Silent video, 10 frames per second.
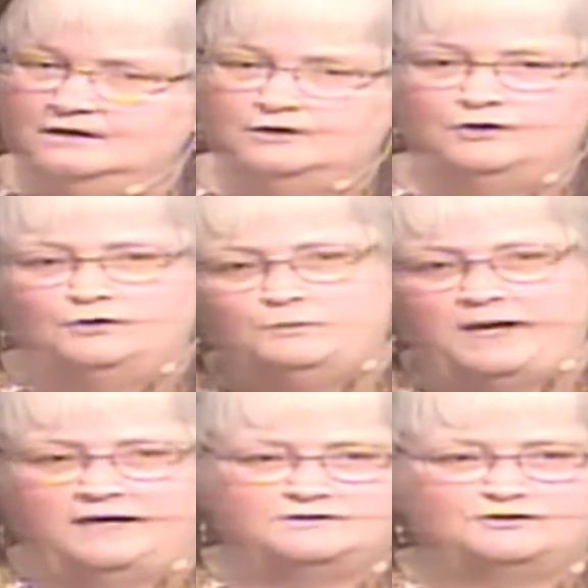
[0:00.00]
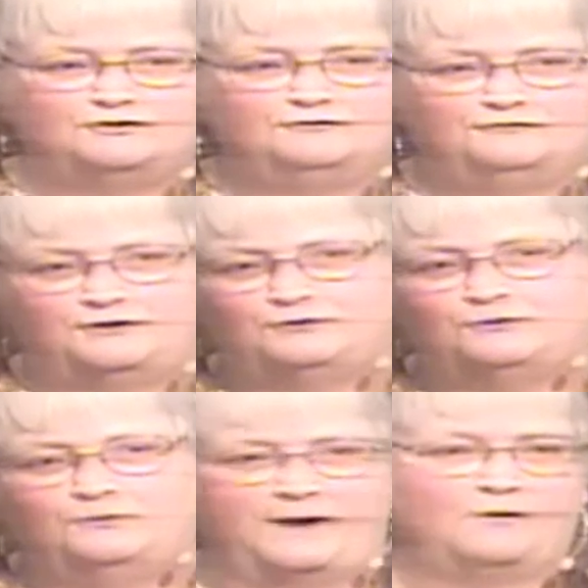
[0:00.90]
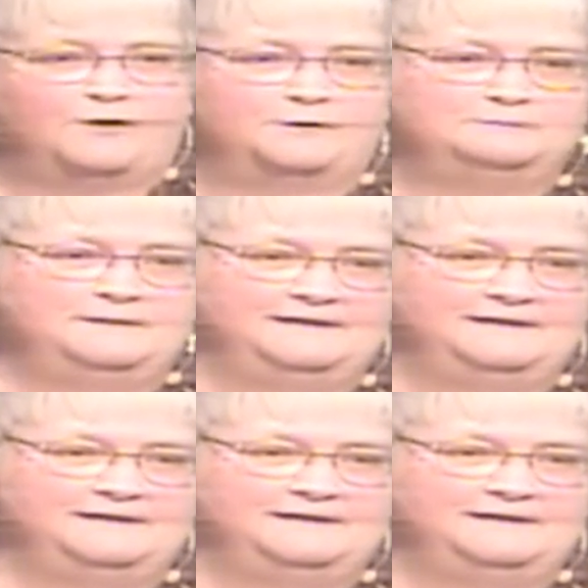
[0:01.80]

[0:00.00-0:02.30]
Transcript: a new pastor feel welcome.